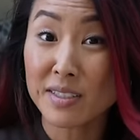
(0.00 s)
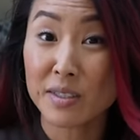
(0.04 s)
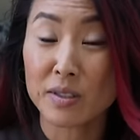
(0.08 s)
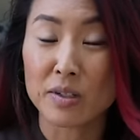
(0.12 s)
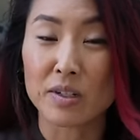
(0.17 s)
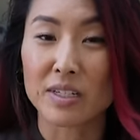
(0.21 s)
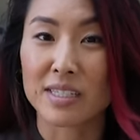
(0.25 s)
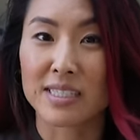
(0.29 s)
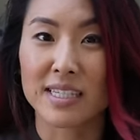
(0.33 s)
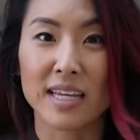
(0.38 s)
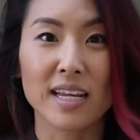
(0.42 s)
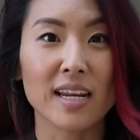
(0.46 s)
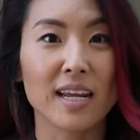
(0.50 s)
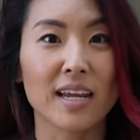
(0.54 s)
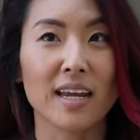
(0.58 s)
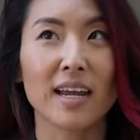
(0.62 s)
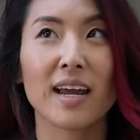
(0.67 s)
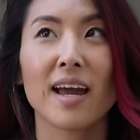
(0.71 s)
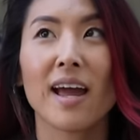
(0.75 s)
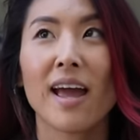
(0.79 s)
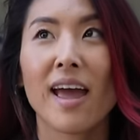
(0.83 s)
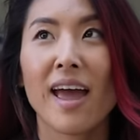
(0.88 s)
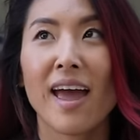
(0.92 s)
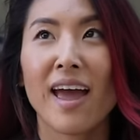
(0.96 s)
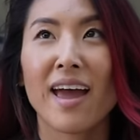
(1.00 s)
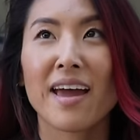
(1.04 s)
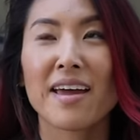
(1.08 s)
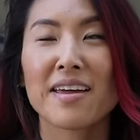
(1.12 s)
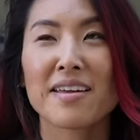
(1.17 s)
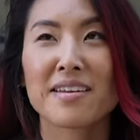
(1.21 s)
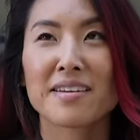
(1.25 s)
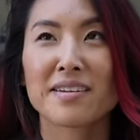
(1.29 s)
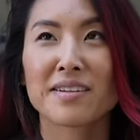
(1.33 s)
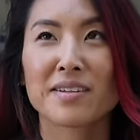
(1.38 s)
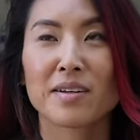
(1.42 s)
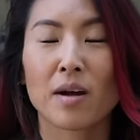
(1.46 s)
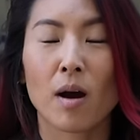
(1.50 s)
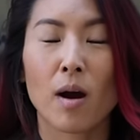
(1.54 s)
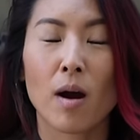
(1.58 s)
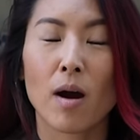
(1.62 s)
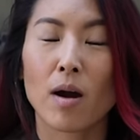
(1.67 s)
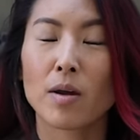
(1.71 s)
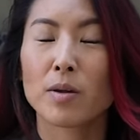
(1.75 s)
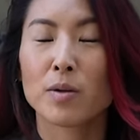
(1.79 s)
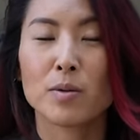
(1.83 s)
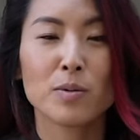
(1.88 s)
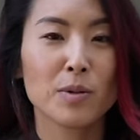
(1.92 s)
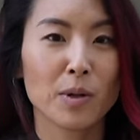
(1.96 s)
New York City, and
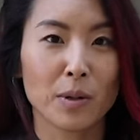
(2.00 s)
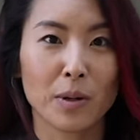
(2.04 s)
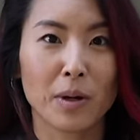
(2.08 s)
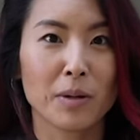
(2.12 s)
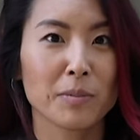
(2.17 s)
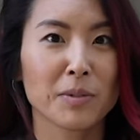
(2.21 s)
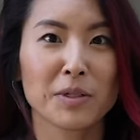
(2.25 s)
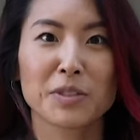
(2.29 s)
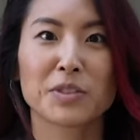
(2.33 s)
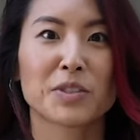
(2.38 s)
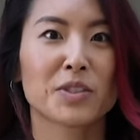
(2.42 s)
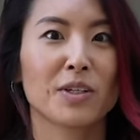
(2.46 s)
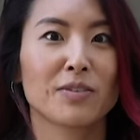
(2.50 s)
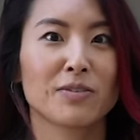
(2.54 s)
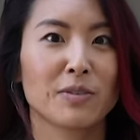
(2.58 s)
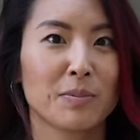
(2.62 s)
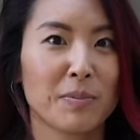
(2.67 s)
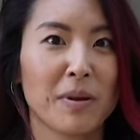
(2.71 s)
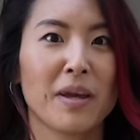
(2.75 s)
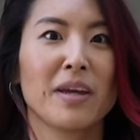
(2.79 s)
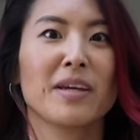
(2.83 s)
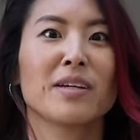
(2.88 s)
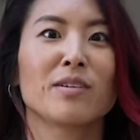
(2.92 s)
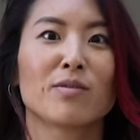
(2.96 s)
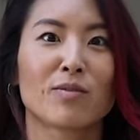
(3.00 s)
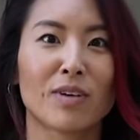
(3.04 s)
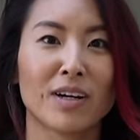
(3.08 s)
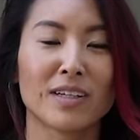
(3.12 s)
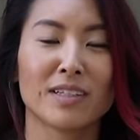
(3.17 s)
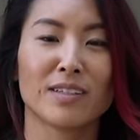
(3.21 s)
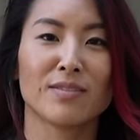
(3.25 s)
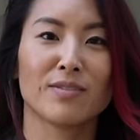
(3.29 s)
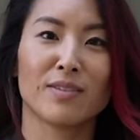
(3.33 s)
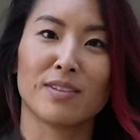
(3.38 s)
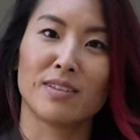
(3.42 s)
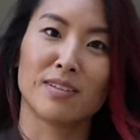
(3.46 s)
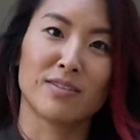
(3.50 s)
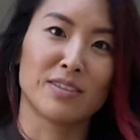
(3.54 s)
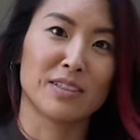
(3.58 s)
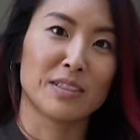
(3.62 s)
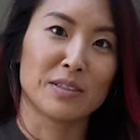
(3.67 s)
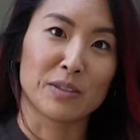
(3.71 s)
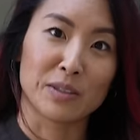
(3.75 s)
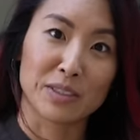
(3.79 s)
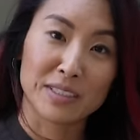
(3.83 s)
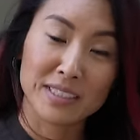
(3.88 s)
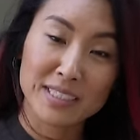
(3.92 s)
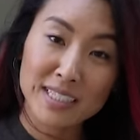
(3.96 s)
you know how much you have to pay in rent if you live in New
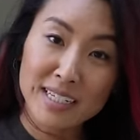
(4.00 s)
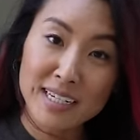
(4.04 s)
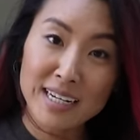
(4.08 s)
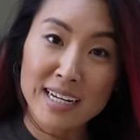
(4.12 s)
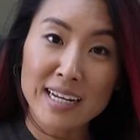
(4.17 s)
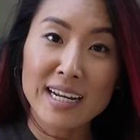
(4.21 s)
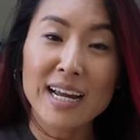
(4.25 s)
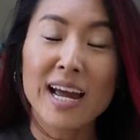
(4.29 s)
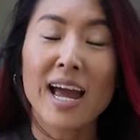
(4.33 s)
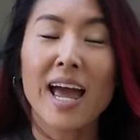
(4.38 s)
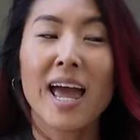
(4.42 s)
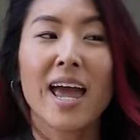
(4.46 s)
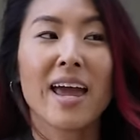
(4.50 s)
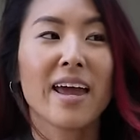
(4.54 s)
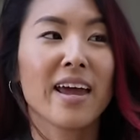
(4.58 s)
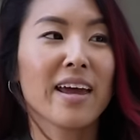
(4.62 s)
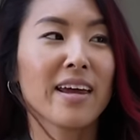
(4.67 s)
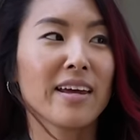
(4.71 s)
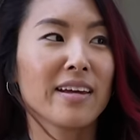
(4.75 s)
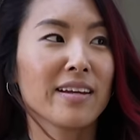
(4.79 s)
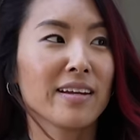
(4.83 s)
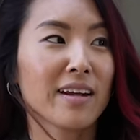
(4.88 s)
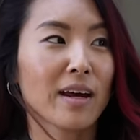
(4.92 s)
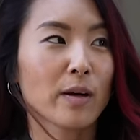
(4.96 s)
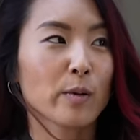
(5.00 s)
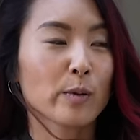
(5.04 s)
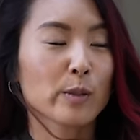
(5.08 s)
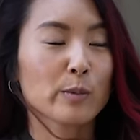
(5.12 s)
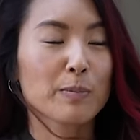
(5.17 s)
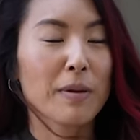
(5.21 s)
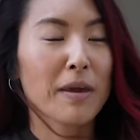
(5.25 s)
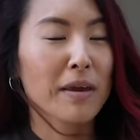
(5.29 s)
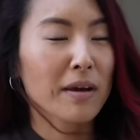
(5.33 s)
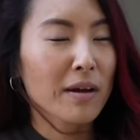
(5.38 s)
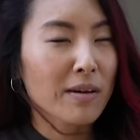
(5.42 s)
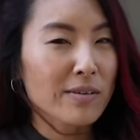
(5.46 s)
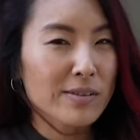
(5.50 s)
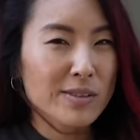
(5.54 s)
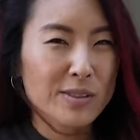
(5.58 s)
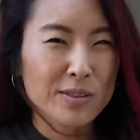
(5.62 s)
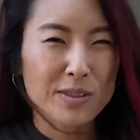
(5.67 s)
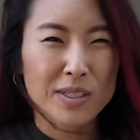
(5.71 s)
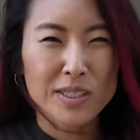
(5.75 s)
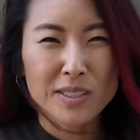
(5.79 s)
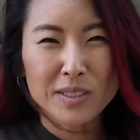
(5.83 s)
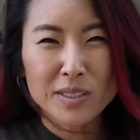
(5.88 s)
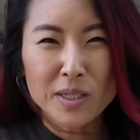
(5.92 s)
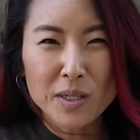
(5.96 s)
York City, and I was paying off
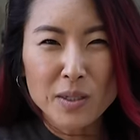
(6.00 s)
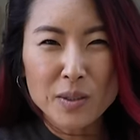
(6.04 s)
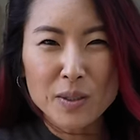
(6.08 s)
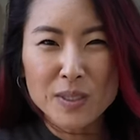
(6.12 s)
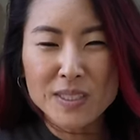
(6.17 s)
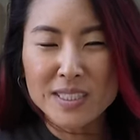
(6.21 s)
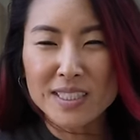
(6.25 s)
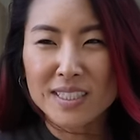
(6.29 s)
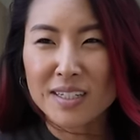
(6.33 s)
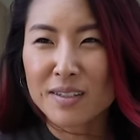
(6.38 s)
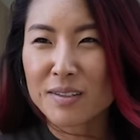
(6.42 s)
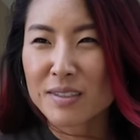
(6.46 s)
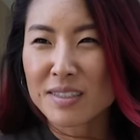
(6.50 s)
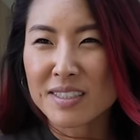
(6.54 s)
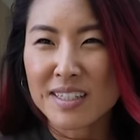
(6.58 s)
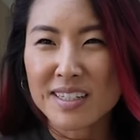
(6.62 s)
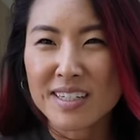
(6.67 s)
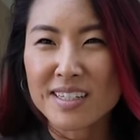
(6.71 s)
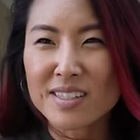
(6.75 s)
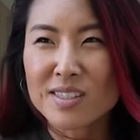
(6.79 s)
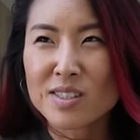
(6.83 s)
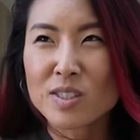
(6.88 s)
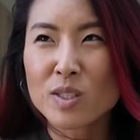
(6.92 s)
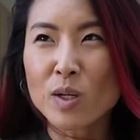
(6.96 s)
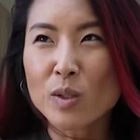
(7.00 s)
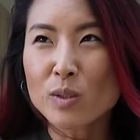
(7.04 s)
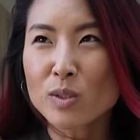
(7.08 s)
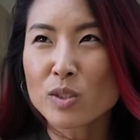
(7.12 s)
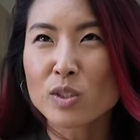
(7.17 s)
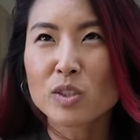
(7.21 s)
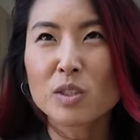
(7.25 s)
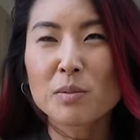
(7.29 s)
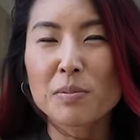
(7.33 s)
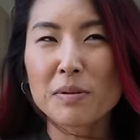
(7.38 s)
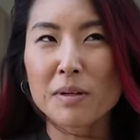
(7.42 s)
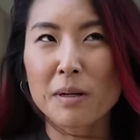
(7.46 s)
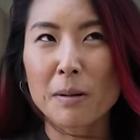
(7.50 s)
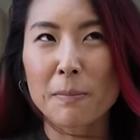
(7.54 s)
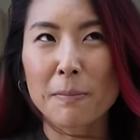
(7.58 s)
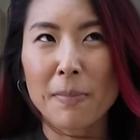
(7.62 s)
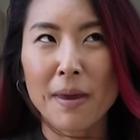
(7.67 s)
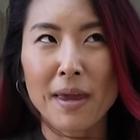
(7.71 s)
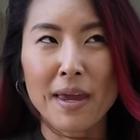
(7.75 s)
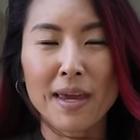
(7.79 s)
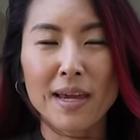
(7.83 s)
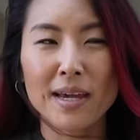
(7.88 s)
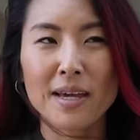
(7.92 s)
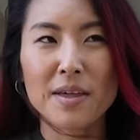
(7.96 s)
student loans, and I was like, it's so stupid, I'm
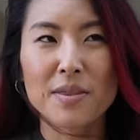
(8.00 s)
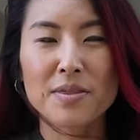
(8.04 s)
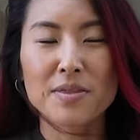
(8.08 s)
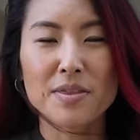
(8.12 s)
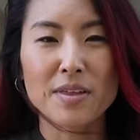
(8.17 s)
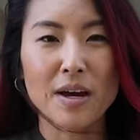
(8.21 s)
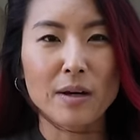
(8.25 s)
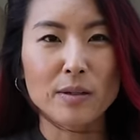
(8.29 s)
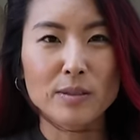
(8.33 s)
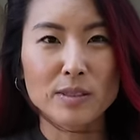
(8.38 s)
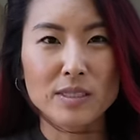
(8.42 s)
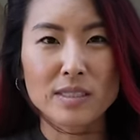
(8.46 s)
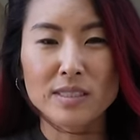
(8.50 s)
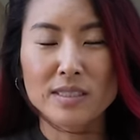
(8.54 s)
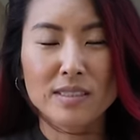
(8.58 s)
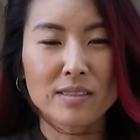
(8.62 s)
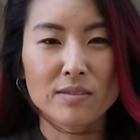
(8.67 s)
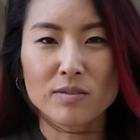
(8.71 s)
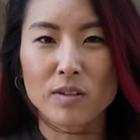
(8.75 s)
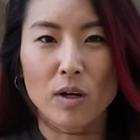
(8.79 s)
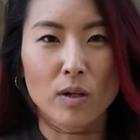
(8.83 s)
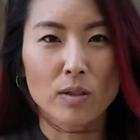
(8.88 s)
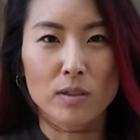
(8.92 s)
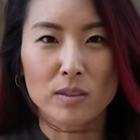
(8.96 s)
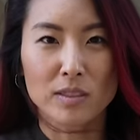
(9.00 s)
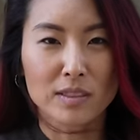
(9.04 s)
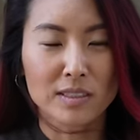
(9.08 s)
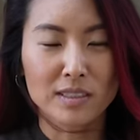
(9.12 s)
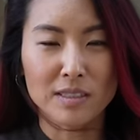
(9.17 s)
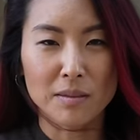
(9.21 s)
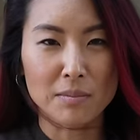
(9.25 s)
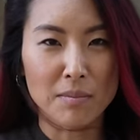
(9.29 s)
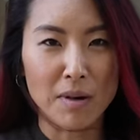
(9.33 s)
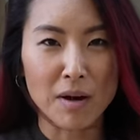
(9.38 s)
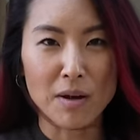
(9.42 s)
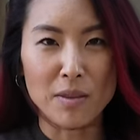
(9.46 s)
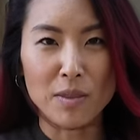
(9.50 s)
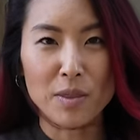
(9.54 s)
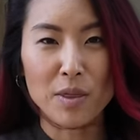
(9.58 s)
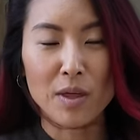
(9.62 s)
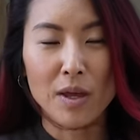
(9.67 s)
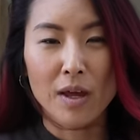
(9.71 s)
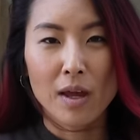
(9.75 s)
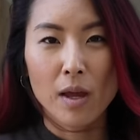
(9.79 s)
paying thousands of dollars a month